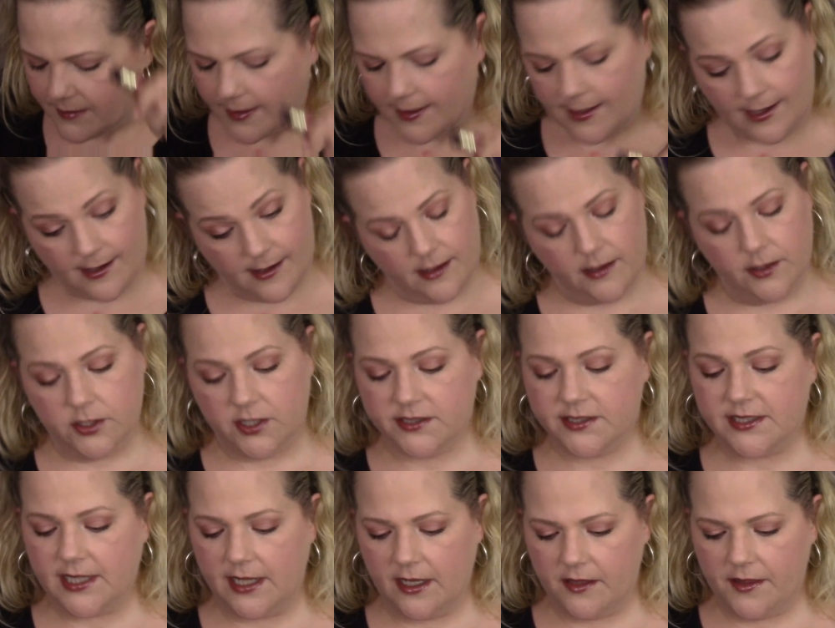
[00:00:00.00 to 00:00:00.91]
Kind of
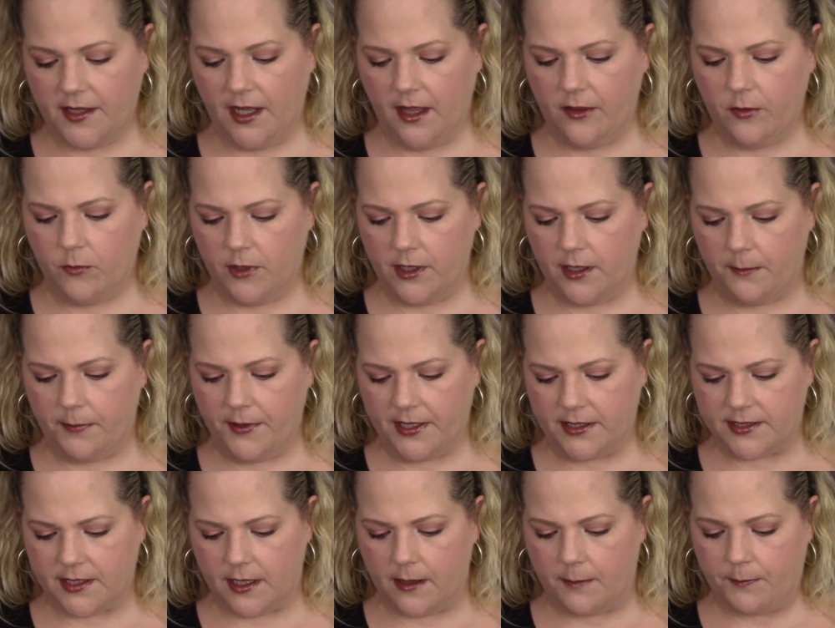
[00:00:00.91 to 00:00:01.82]
looks like the other one I
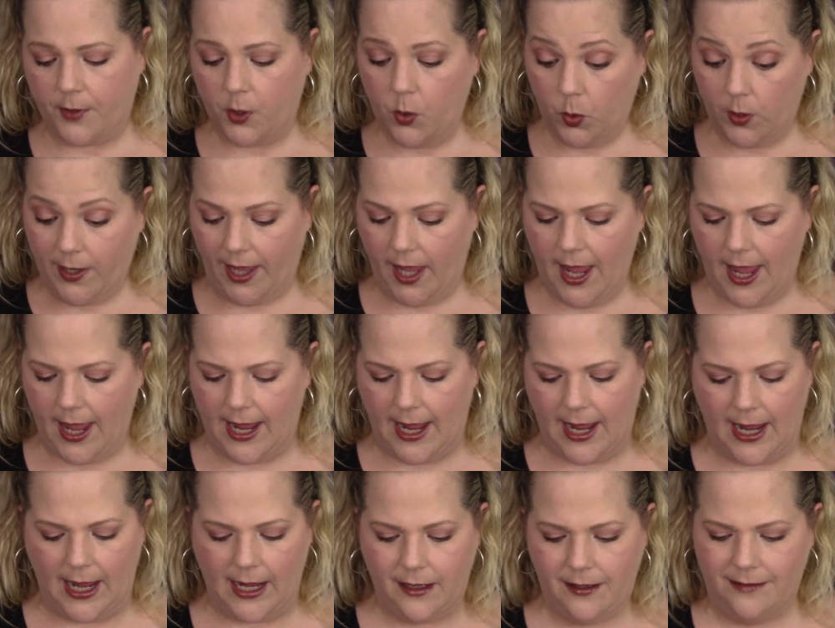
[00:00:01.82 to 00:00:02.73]
picked up.
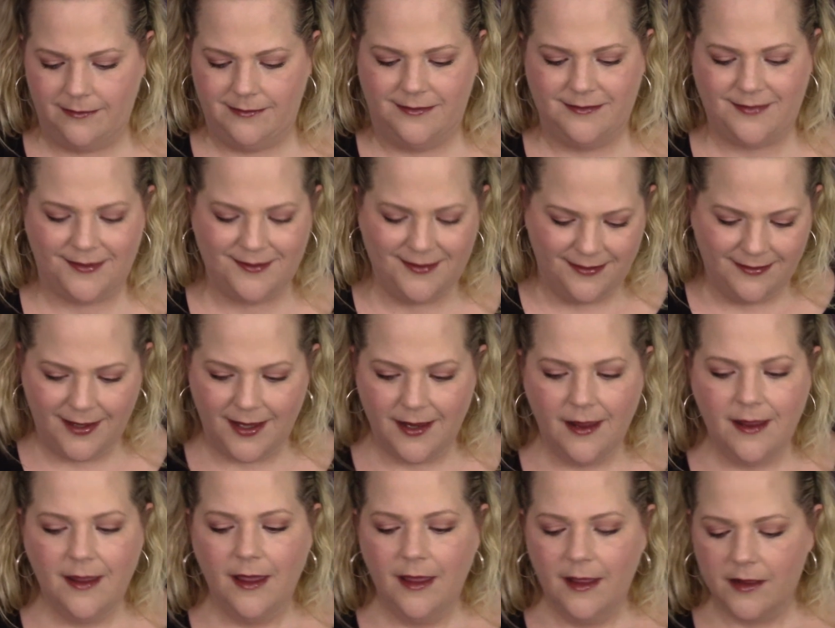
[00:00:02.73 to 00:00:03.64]
Okay.
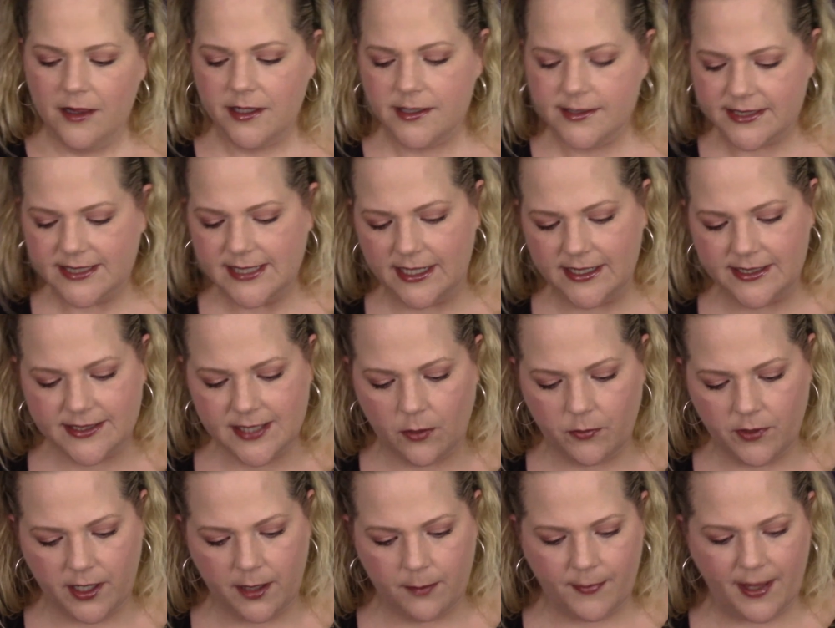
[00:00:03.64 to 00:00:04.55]
Looks like
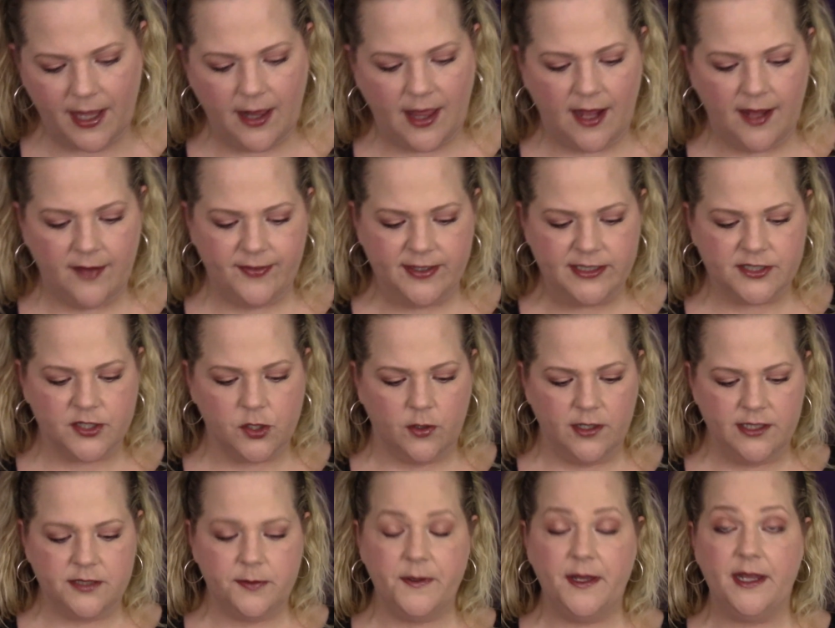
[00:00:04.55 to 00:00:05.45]
someone in my life is
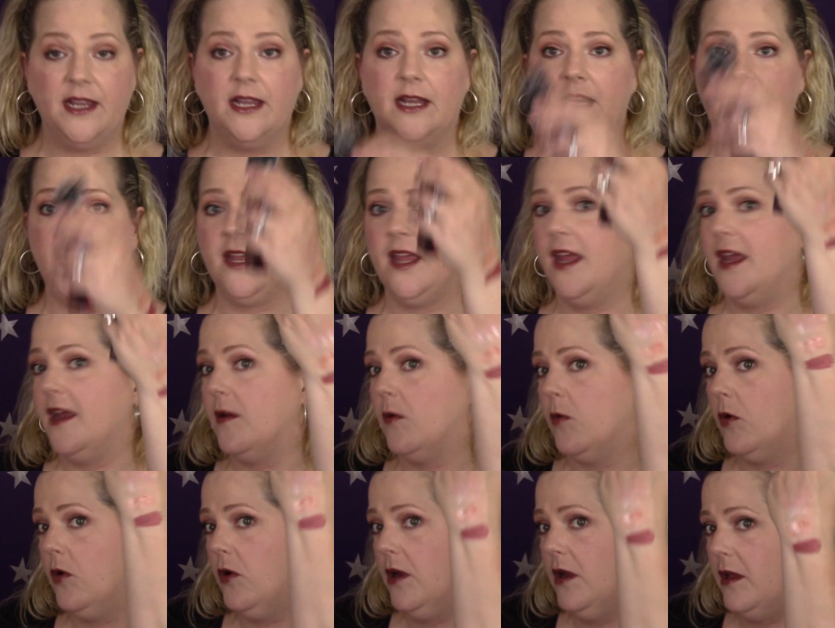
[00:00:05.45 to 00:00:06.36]
going to be getting a
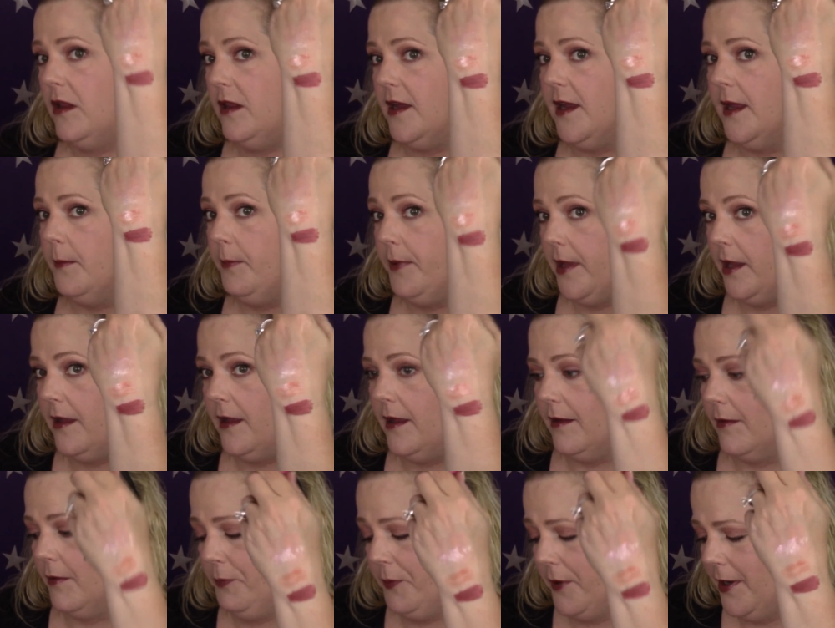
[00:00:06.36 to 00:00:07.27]
really
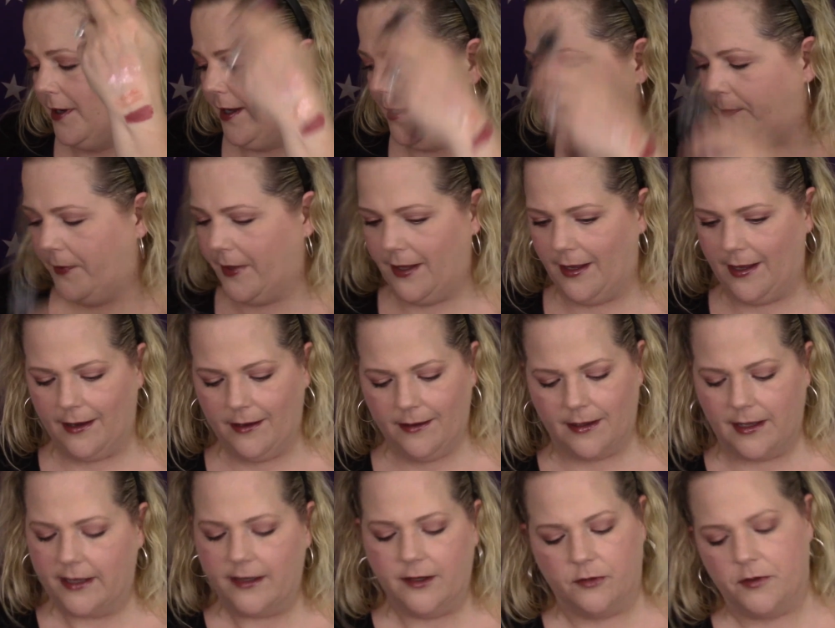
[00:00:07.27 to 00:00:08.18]
pink, or pretty pink.
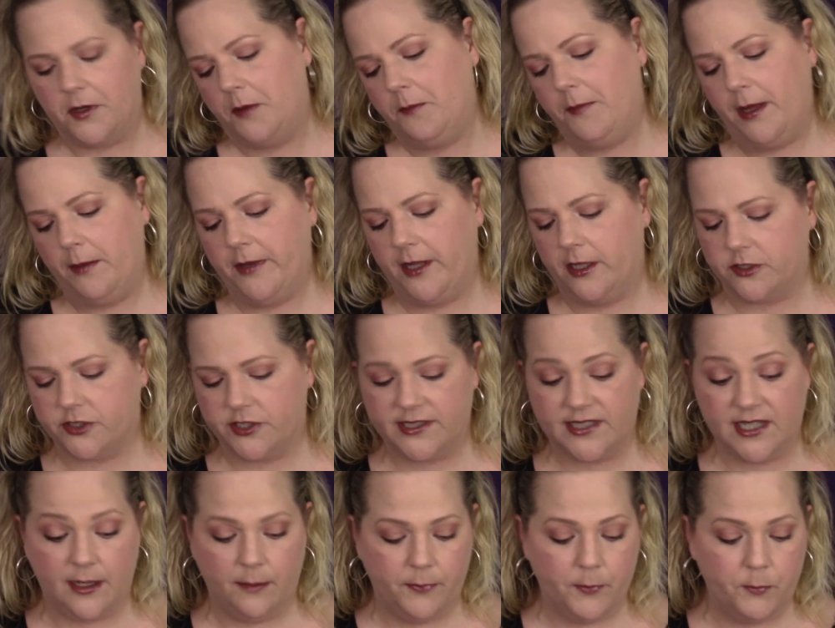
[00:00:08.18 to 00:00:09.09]
I don't know. Maybe I'll
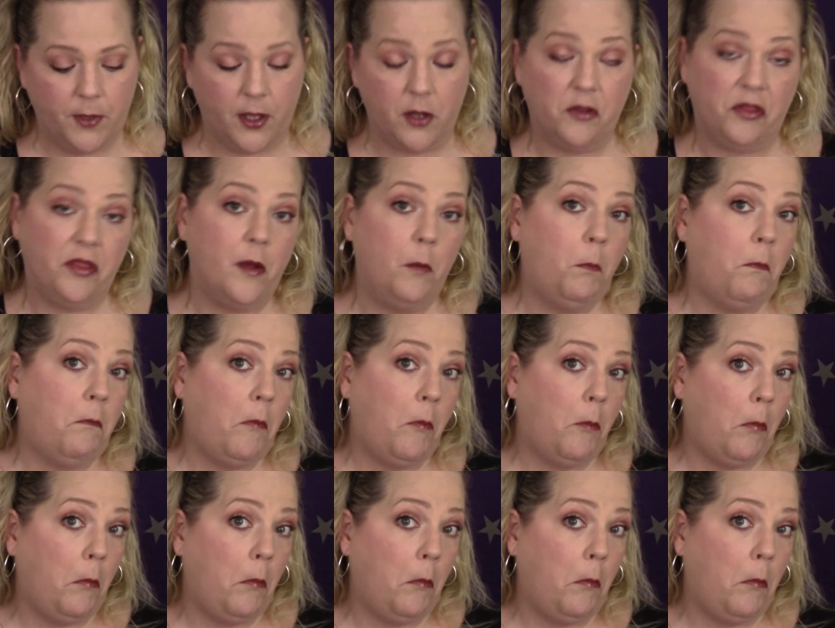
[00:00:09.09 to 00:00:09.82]
just keep them both.